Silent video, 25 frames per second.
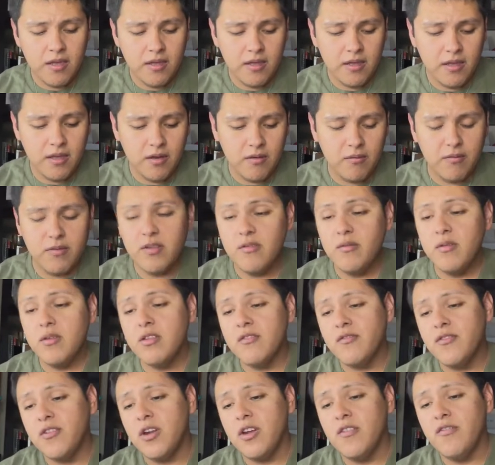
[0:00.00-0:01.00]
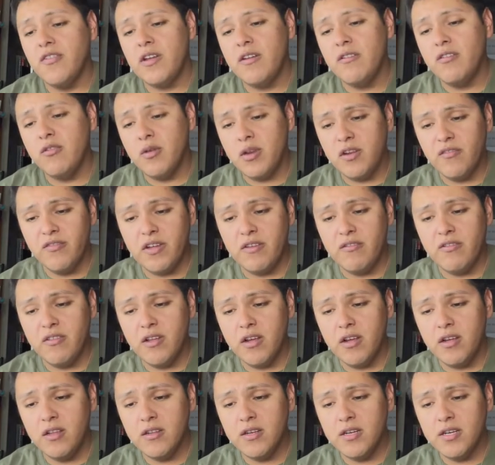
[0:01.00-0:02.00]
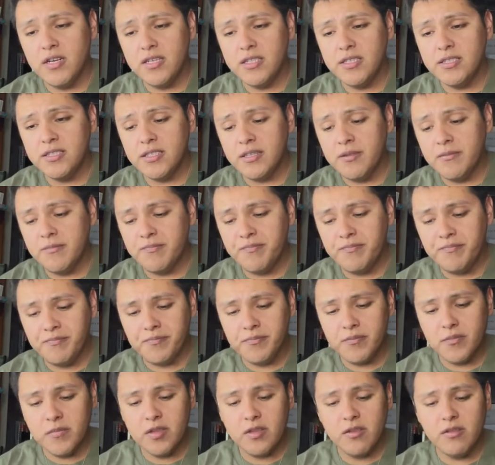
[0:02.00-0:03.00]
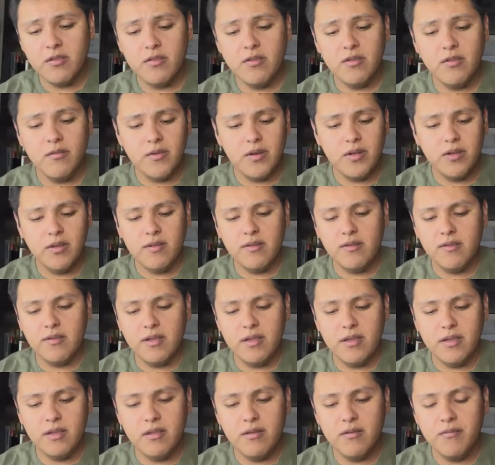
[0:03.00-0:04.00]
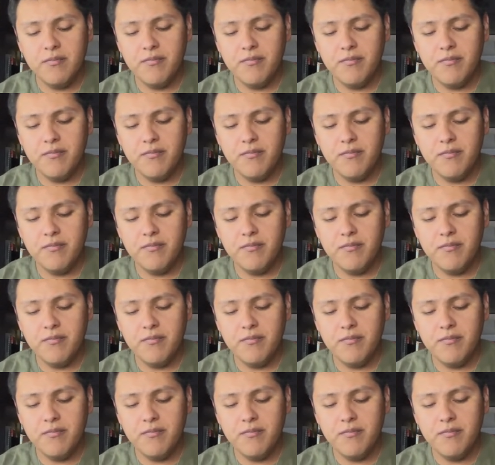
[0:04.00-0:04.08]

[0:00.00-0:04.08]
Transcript: Yeah, it does retail for $25. See what it looks like.